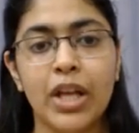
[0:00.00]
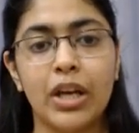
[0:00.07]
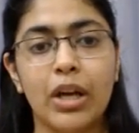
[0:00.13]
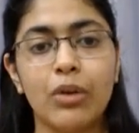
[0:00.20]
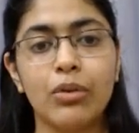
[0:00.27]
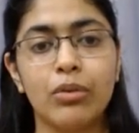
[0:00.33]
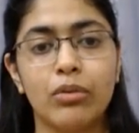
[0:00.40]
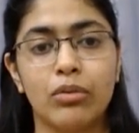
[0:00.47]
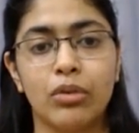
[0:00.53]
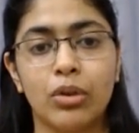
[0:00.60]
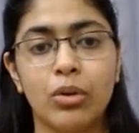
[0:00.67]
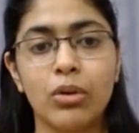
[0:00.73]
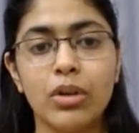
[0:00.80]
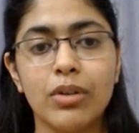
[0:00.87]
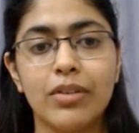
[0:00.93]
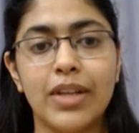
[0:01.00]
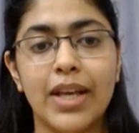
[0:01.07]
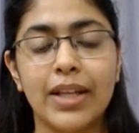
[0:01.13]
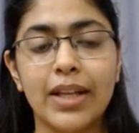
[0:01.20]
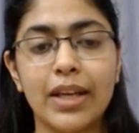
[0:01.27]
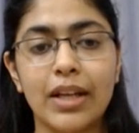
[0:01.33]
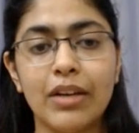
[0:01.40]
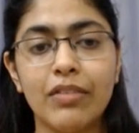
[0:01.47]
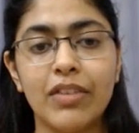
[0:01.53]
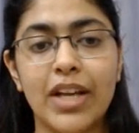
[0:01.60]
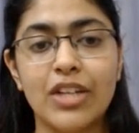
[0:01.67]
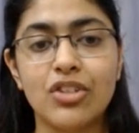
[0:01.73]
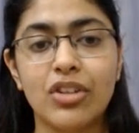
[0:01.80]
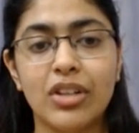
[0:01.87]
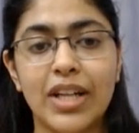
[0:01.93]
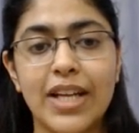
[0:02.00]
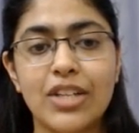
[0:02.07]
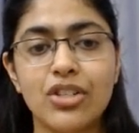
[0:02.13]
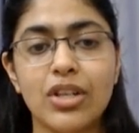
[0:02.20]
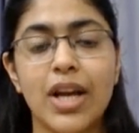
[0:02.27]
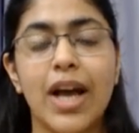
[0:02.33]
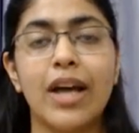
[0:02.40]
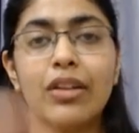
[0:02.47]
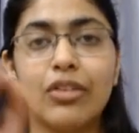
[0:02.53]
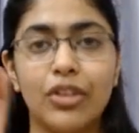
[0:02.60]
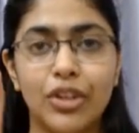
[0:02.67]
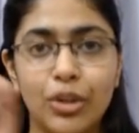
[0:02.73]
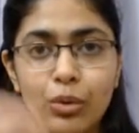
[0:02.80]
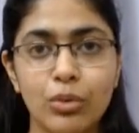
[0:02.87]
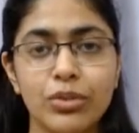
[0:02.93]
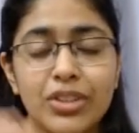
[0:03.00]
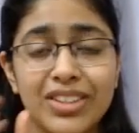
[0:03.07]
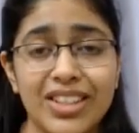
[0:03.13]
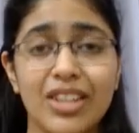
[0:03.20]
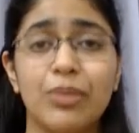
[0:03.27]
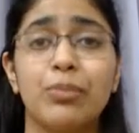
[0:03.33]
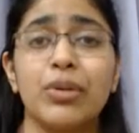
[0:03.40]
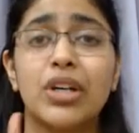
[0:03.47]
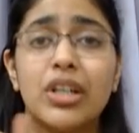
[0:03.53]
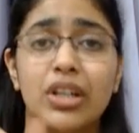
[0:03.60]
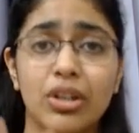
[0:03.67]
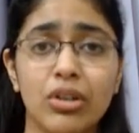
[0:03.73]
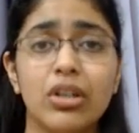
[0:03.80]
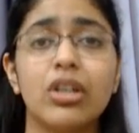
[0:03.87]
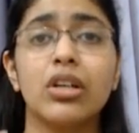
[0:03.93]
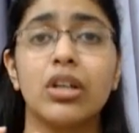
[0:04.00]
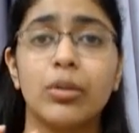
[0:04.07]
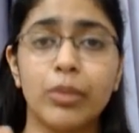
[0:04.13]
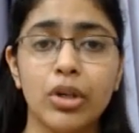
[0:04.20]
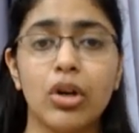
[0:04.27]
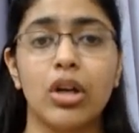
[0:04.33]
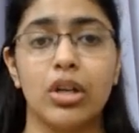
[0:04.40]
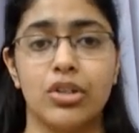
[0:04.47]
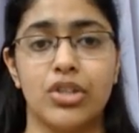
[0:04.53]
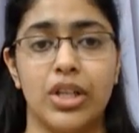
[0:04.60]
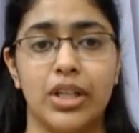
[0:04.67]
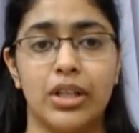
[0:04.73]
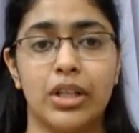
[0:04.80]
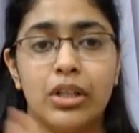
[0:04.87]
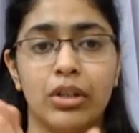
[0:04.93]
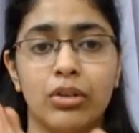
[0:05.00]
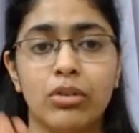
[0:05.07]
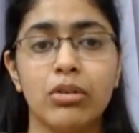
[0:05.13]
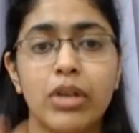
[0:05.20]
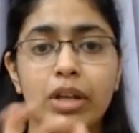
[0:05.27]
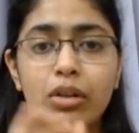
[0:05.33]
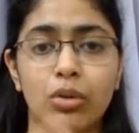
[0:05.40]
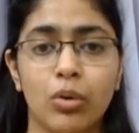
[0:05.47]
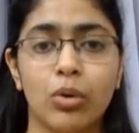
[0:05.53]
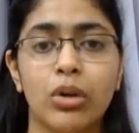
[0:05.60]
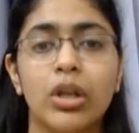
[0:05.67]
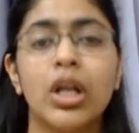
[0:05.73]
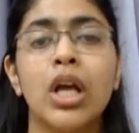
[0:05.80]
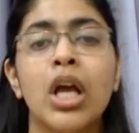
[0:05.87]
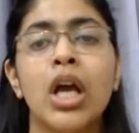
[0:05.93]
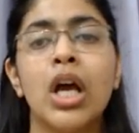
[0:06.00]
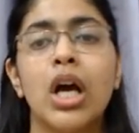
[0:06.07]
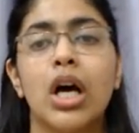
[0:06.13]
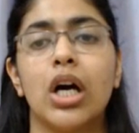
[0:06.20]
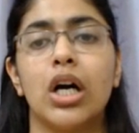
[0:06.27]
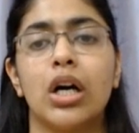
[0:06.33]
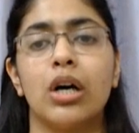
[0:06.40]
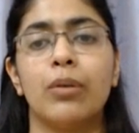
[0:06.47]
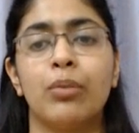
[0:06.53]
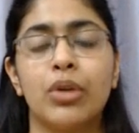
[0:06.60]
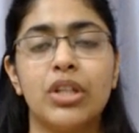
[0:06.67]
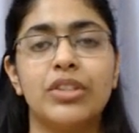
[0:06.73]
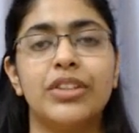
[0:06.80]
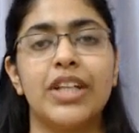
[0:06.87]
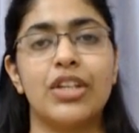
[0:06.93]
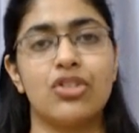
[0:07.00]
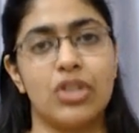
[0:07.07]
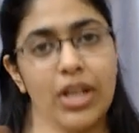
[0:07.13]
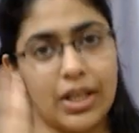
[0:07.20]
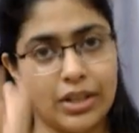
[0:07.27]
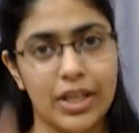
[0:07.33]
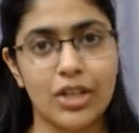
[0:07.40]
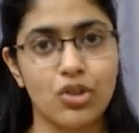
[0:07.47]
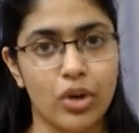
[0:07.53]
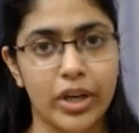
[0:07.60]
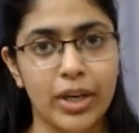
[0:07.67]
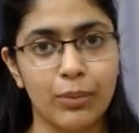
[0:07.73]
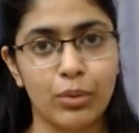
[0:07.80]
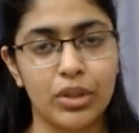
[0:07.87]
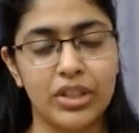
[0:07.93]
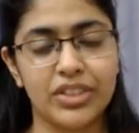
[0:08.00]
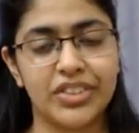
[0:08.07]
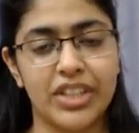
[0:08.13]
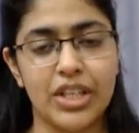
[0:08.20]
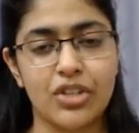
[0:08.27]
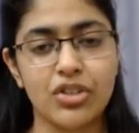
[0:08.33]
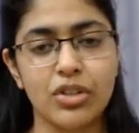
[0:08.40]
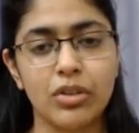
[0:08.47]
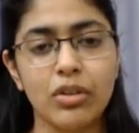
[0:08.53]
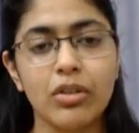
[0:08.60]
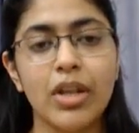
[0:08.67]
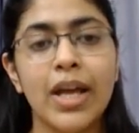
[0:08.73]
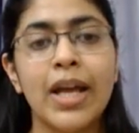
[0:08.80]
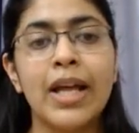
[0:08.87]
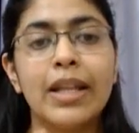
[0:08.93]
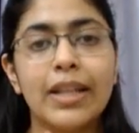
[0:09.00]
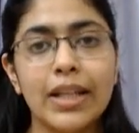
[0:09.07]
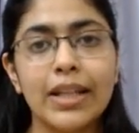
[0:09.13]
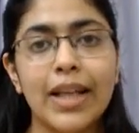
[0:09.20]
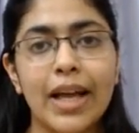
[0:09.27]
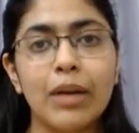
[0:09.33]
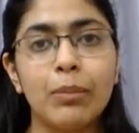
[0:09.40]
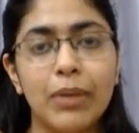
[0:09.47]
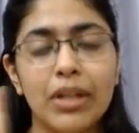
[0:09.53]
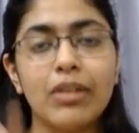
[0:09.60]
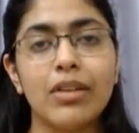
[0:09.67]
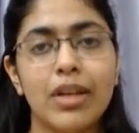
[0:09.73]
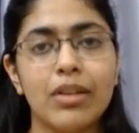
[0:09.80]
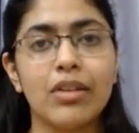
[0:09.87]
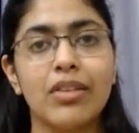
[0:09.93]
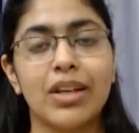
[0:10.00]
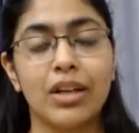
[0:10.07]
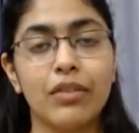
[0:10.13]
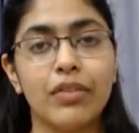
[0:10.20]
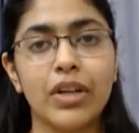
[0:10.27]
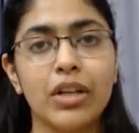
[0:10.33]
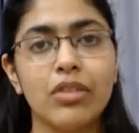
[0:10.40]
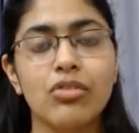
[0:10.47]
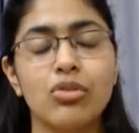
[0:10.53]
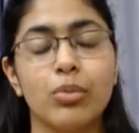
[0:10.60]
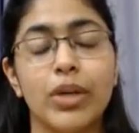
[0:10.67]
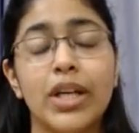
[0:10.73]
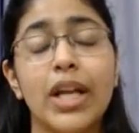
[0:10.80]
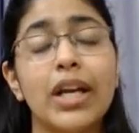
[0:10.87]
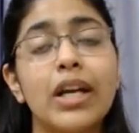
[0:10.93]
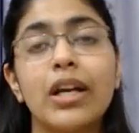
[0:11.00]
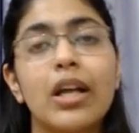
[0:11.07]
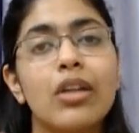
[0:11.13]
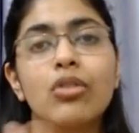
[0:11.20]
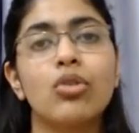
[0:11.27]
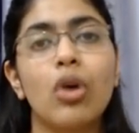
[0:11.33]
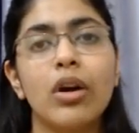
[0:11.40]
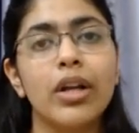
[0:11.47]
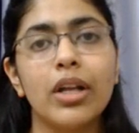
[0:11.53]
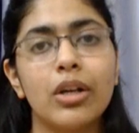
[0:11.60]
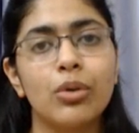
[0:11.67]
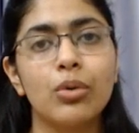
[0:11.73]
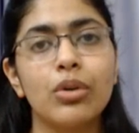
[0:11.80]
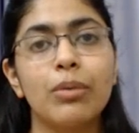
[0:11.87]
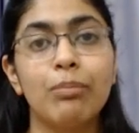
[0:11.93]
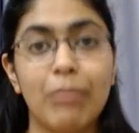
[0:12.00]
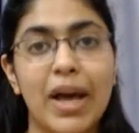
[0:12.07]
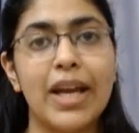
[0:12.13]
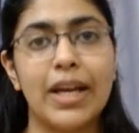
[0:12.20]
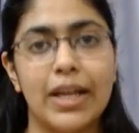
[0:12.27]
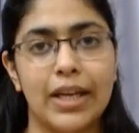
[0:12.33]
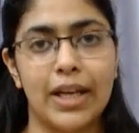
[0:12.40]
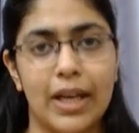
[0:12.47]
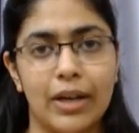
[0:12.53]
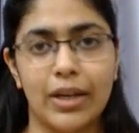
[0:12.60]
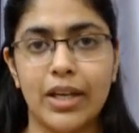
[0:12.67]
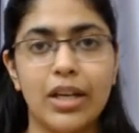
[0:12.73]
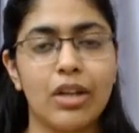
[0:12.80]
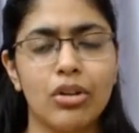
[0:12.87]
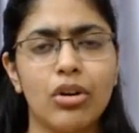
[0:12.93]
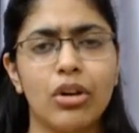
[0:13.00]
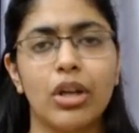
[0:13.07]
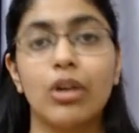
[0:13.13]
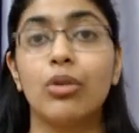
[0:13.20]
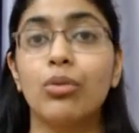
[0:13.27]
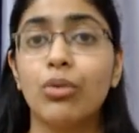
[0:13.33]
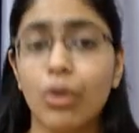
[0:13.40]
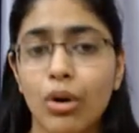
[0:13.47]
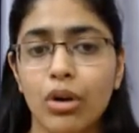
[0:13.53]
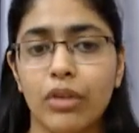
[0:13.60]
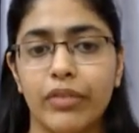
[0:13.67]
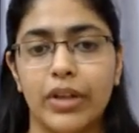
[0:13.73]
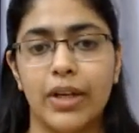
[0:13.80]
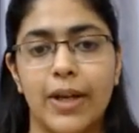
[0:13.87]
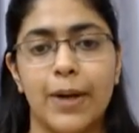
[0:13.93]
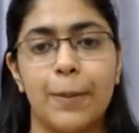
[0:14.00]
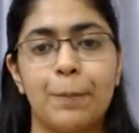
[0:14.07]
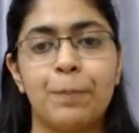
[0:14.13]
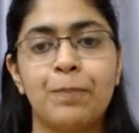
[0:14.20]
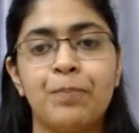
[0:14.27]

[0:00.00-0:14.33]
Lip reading: Now, the court is saying that if legislature has used this particular terminology, that, his own police station and the adjoining police stations, then that means there is significance to it and it does not include pan-India. It does not include whole of India.